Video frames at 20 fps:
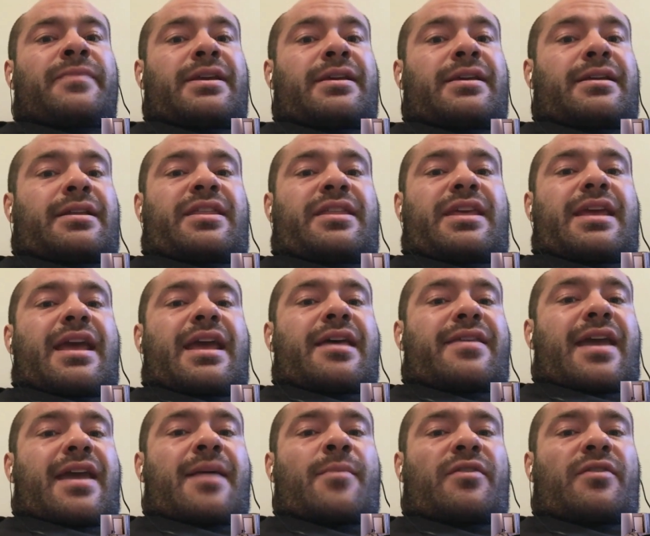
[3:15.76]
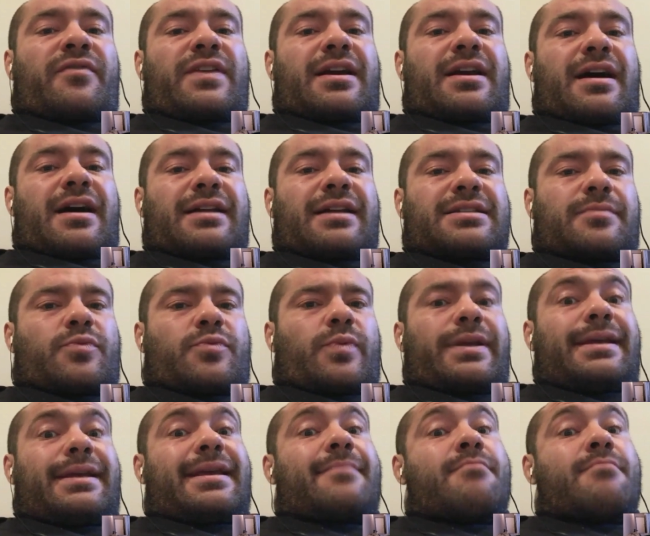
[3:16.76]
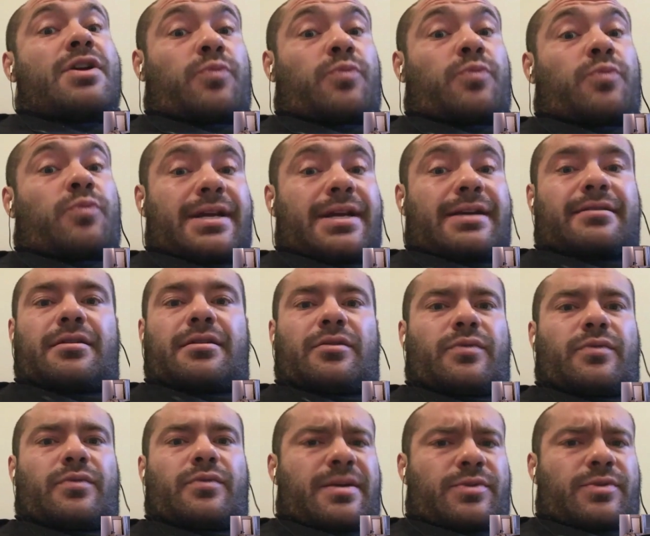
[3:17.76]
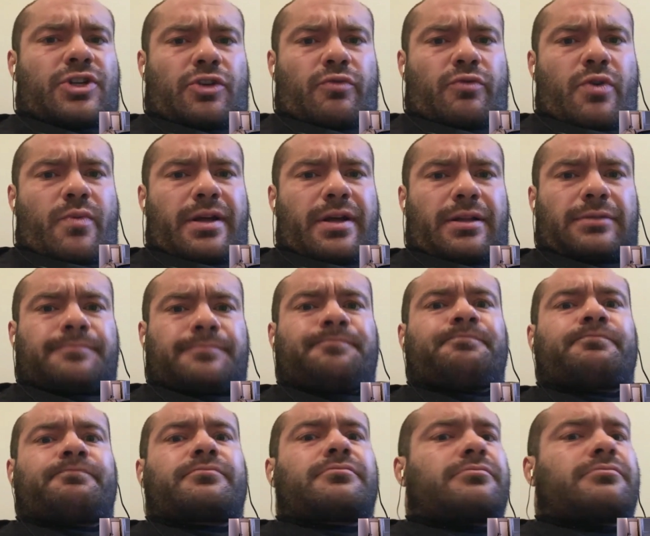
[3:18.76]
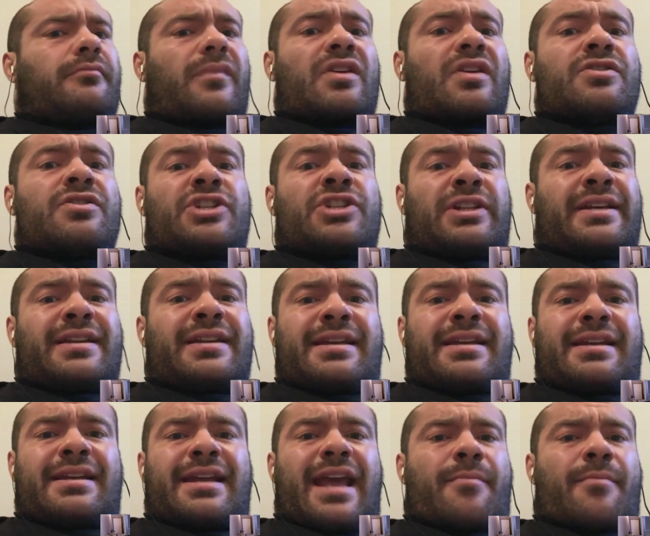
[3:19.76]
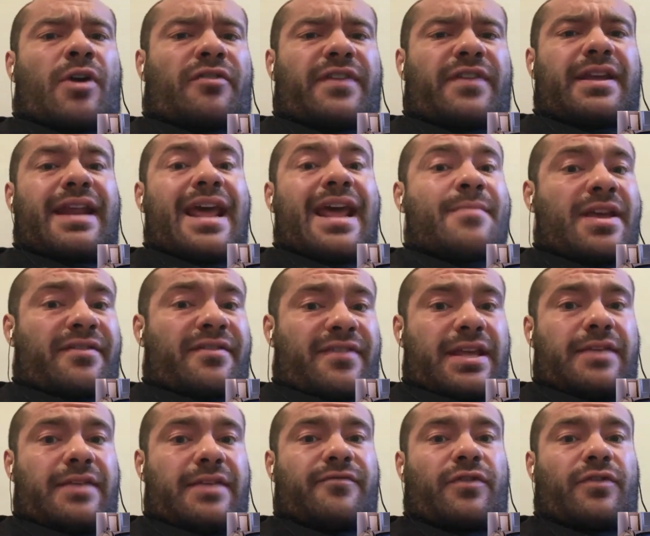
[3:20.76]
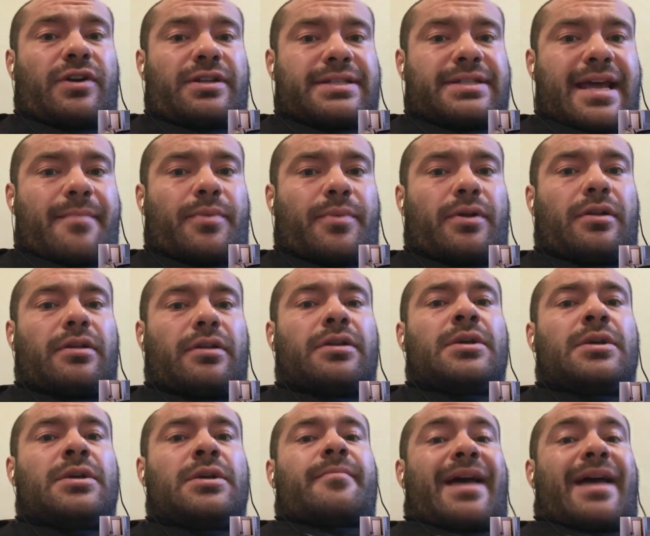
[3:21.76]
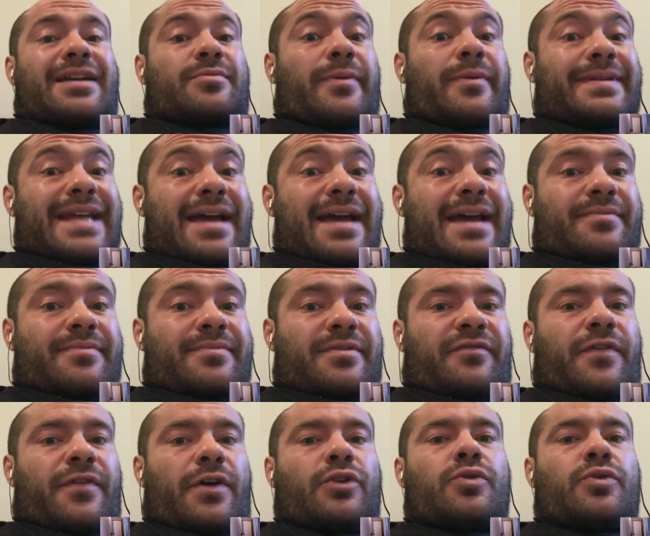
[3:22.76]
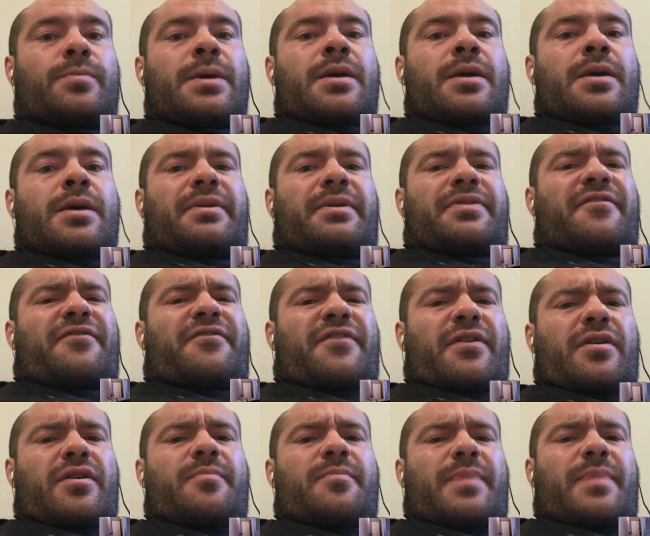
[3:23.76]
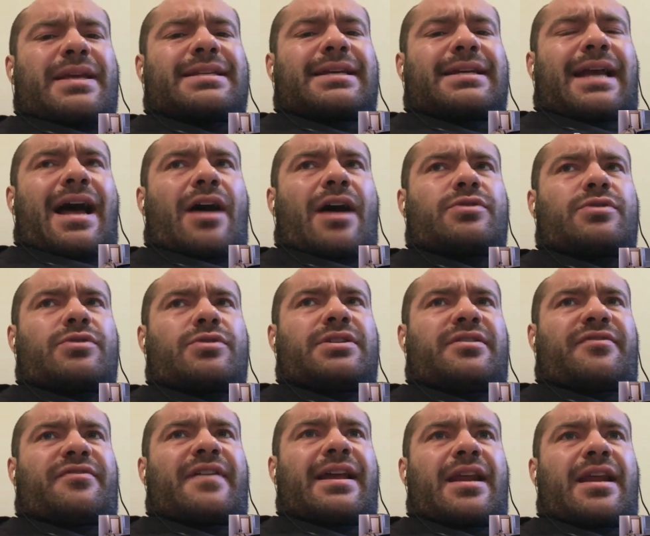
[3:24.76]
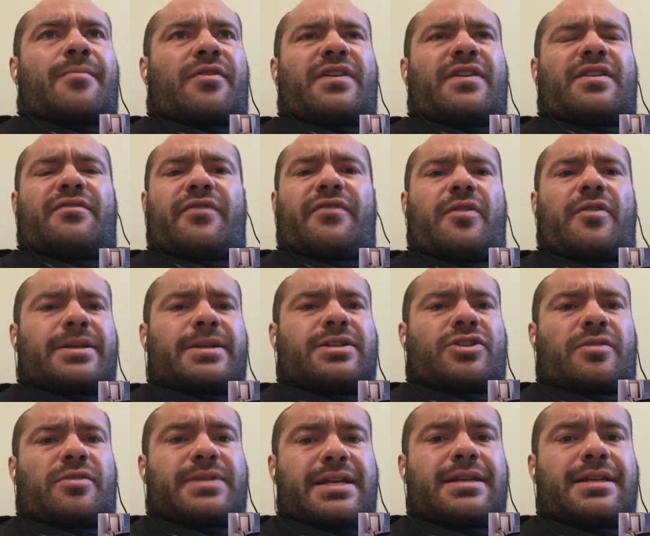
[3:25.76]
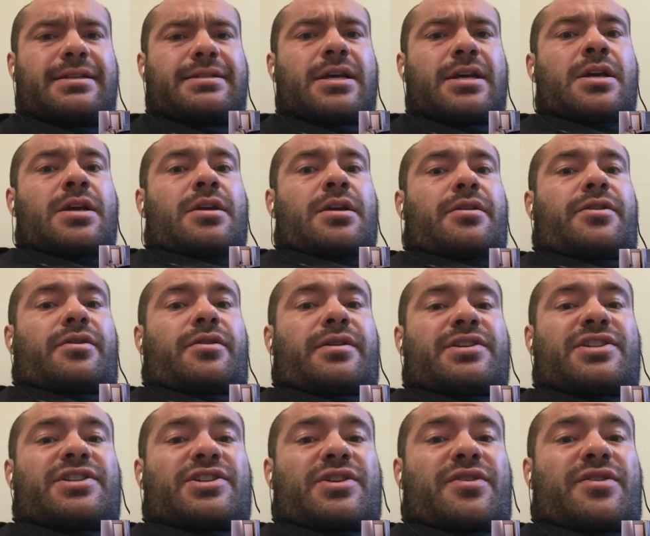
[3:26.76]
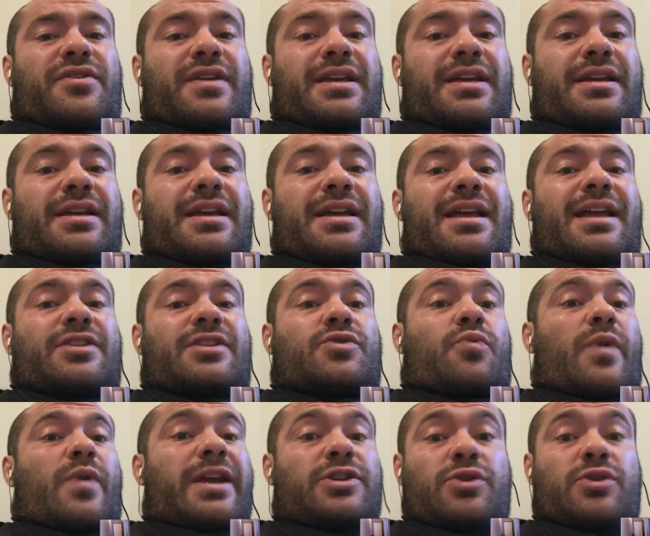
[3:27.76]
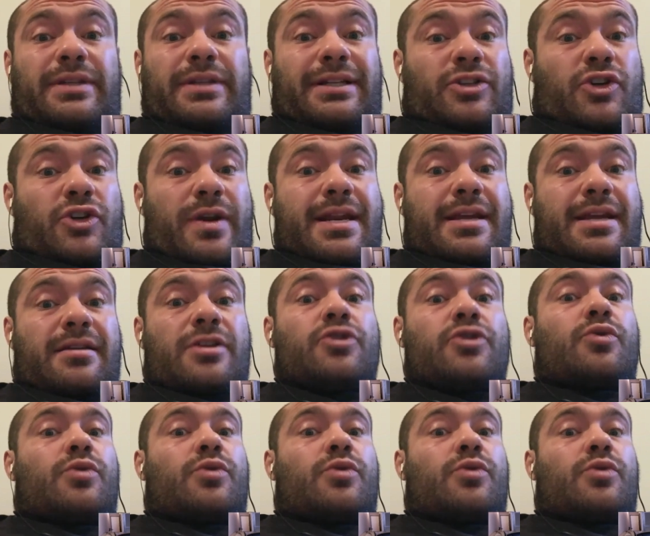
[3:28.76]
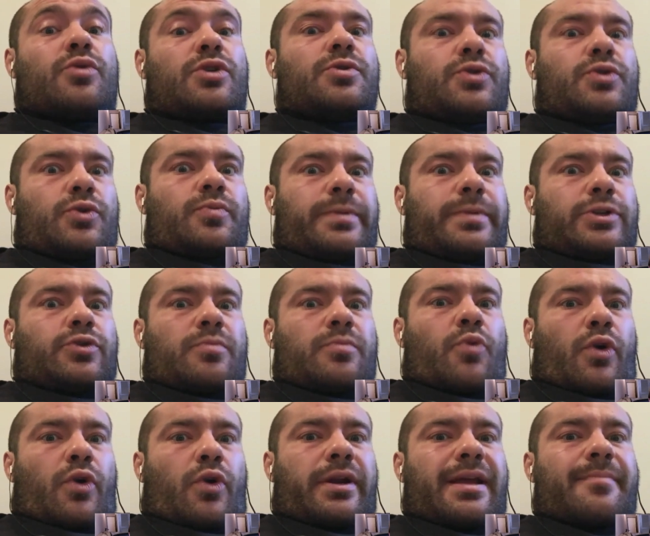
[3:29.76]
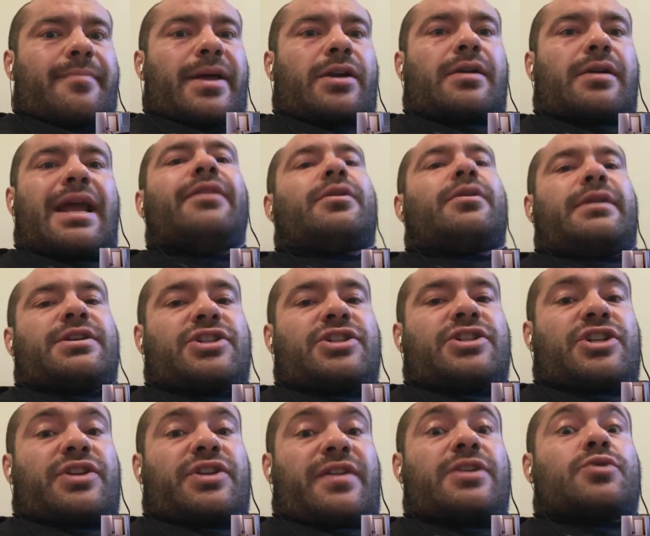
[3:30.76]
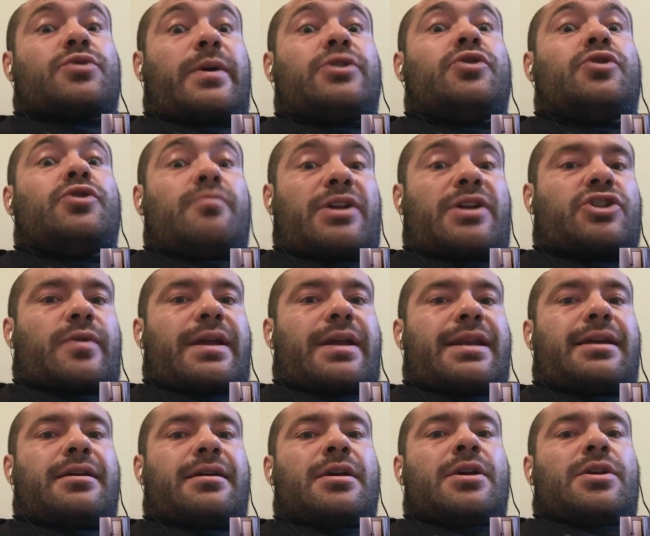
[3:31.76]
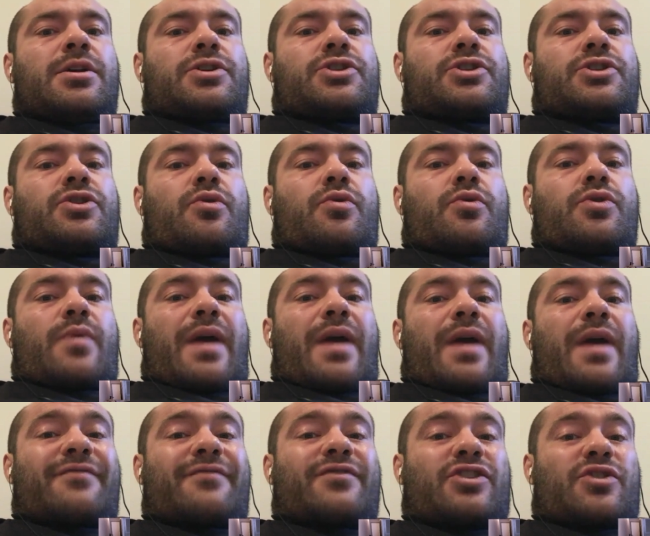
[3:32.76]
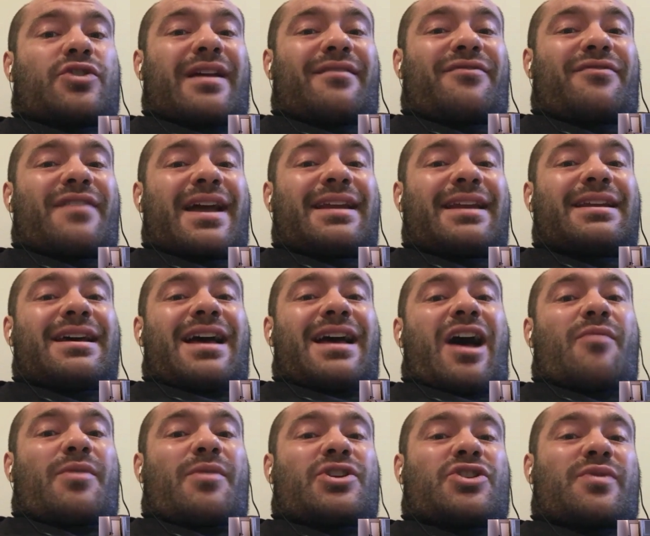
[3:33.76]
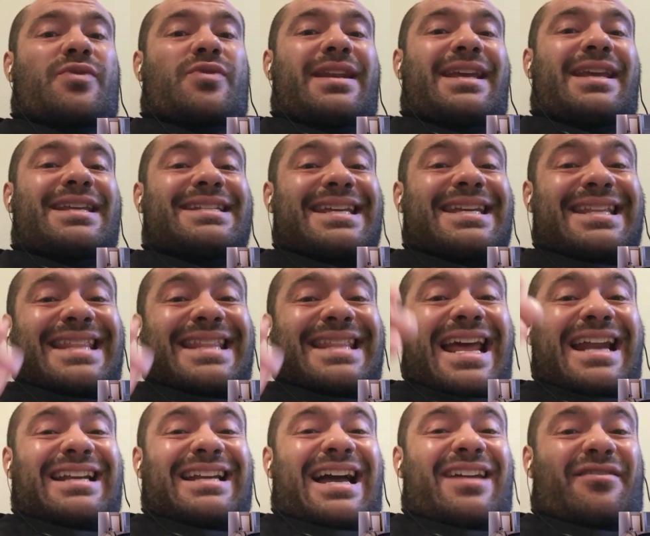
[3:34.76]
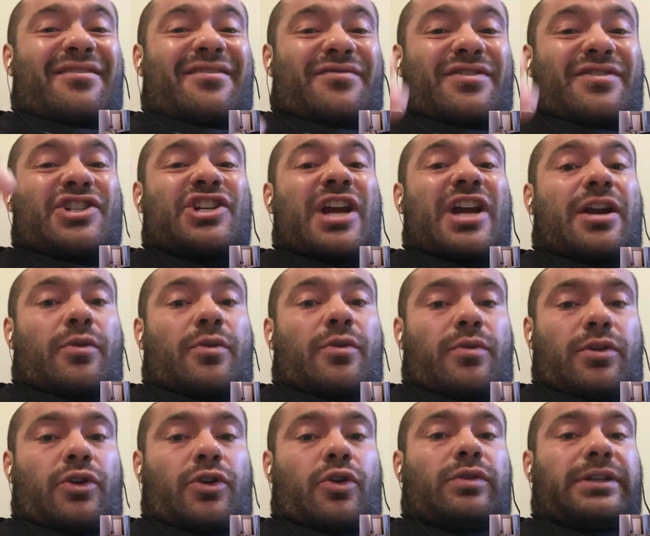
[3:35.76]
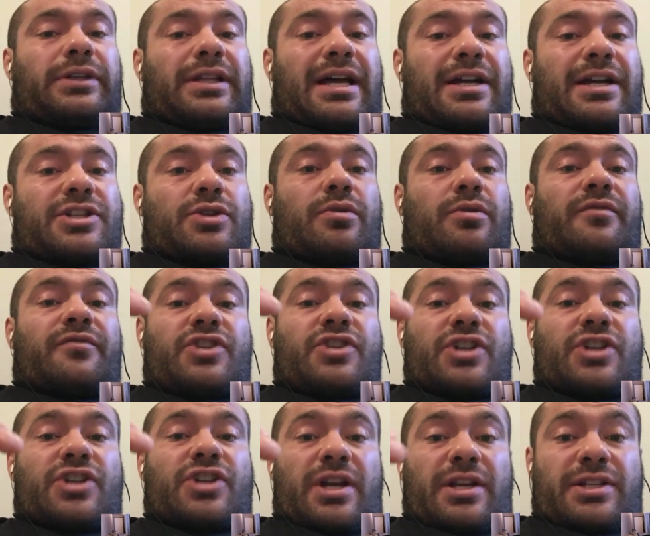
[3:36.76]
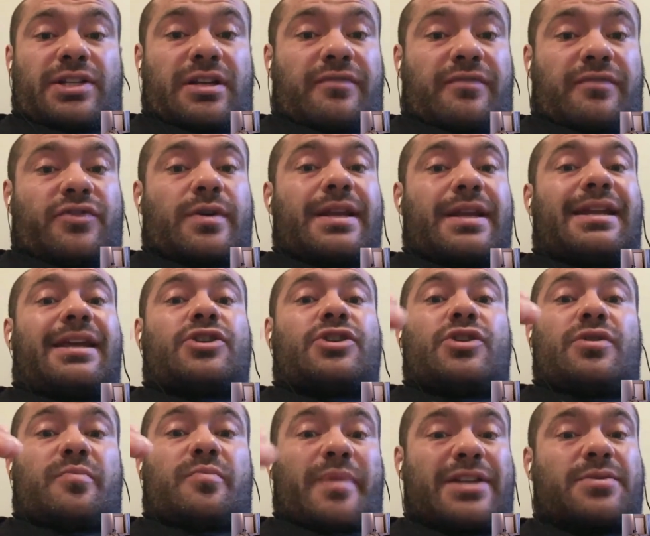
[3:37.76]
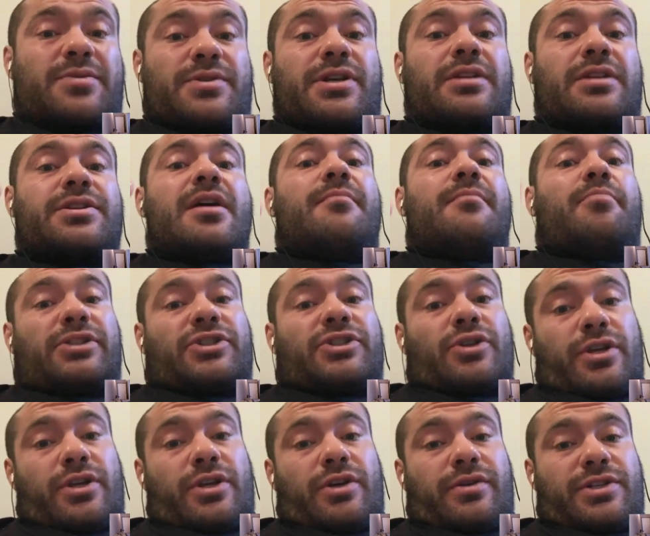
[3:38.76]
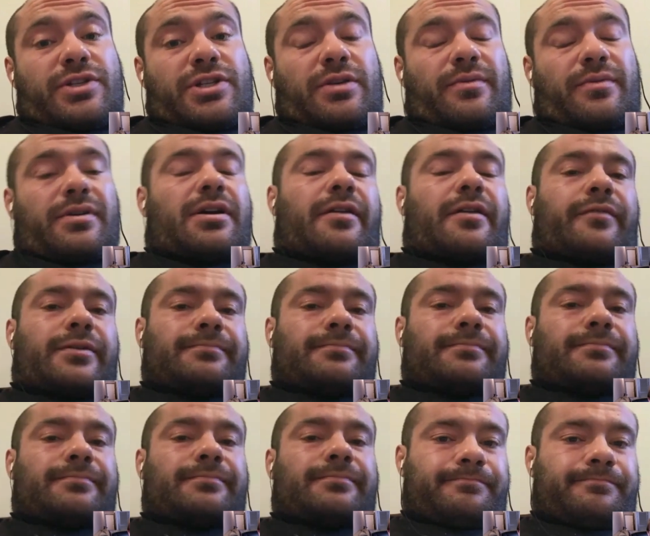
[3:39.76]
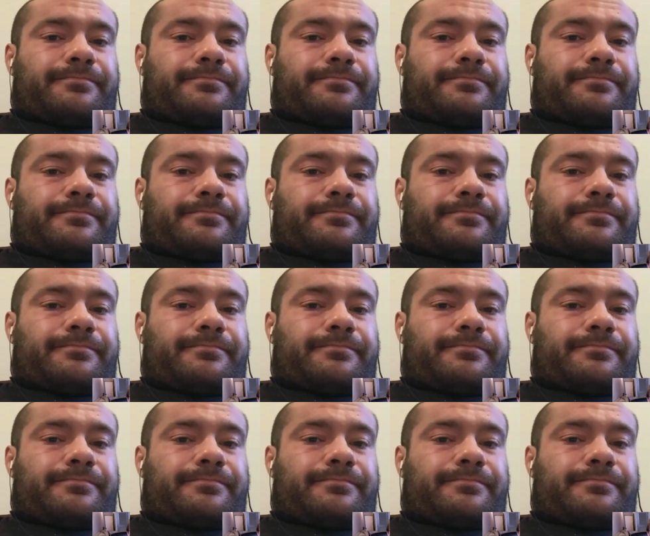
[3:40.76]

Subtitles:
The MRV concept, we can get much more technical, which I'm sure we will, delineating MRV and MAV, for example, maximum adaptive volume. But the very basic how to define MRV in very basic terms is there is such a thing as way too little training. You could be doing more and get better. And there is such a thing as way too much training. So you have to try to find how much training is in that kind of general Goldilocks zone of just enough training to get you your best results, but so that you can still recover.